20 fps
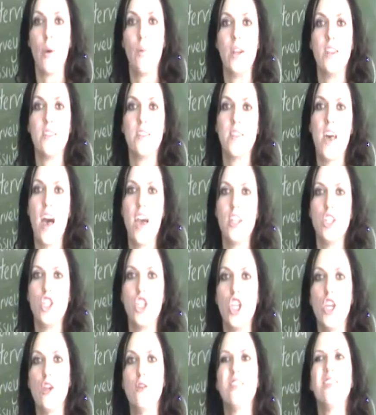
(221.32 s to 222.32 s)
that we decided
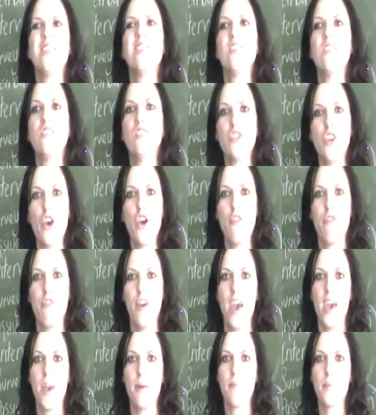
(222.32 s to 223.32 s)
to use is a
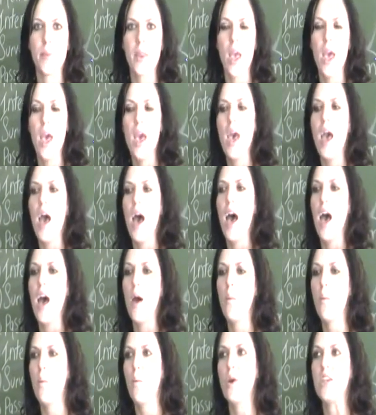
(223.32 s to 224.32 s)
survey,
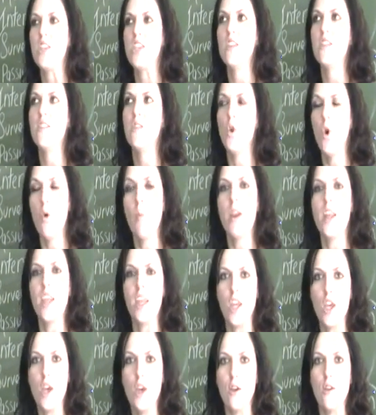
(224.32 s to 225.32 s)
which is
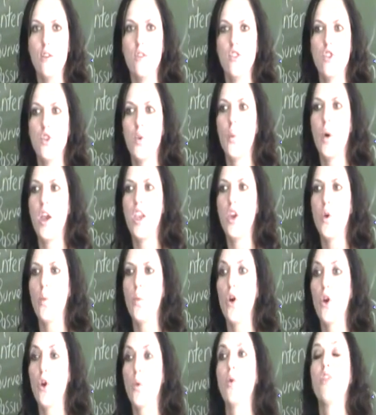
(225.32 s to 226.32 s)
normally used when you
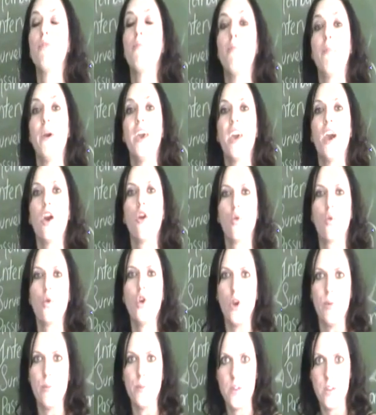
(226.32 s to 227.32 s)
work with bigger
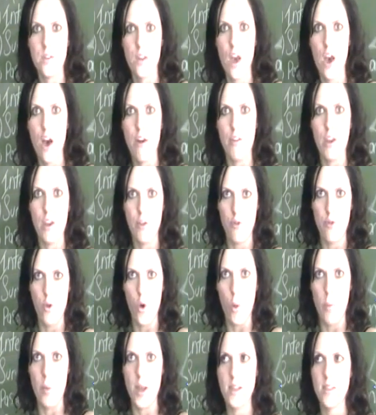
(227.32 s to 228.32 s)
groups of
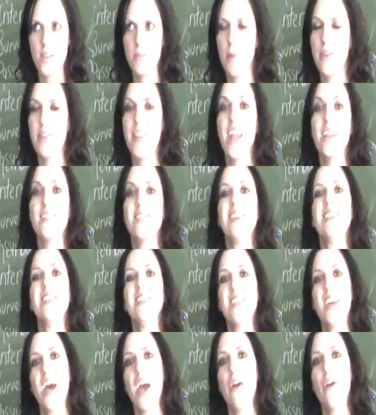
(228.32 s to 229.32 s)
informants, but that is
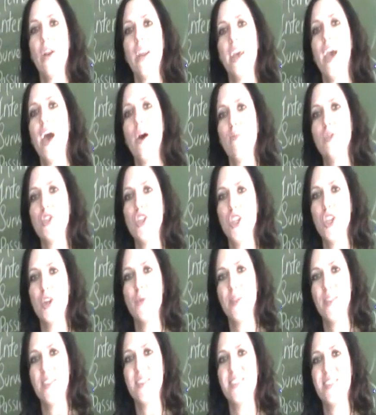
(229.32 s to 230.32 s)
entirely up to
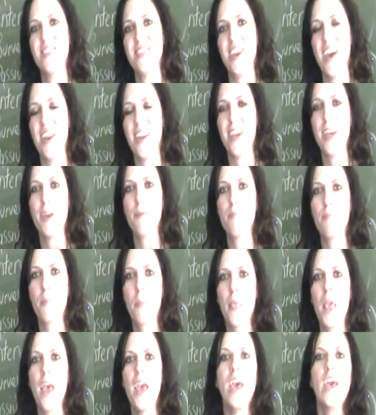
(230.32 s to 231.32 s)
you in the study.
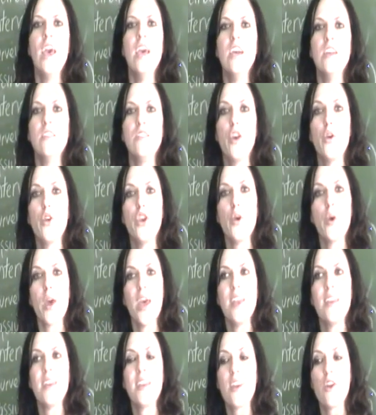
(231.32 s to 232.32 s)
So you
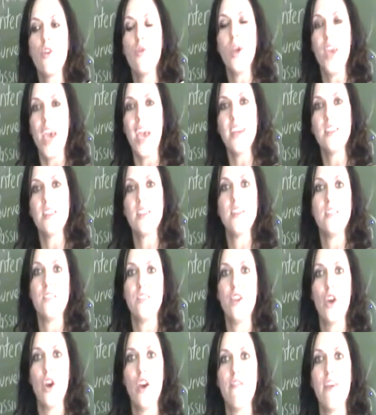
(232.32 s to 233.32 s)
can create a
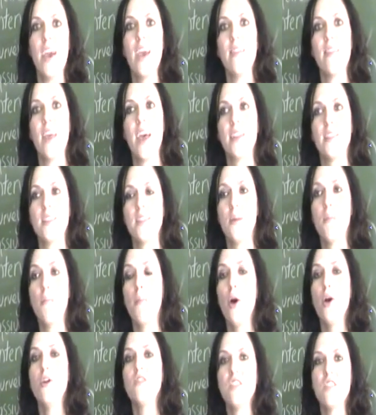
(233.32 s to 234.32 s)
survey that
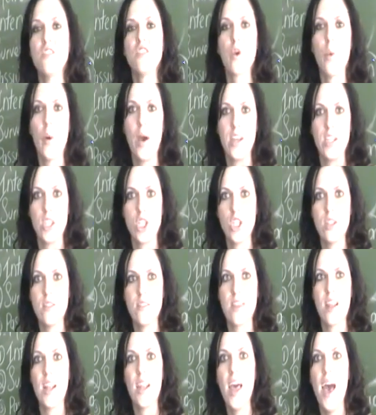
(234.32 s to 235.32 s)
poses
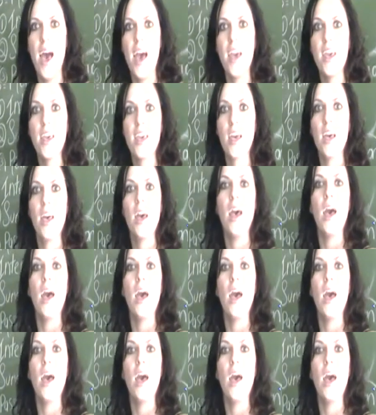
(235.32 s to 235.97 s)
questions like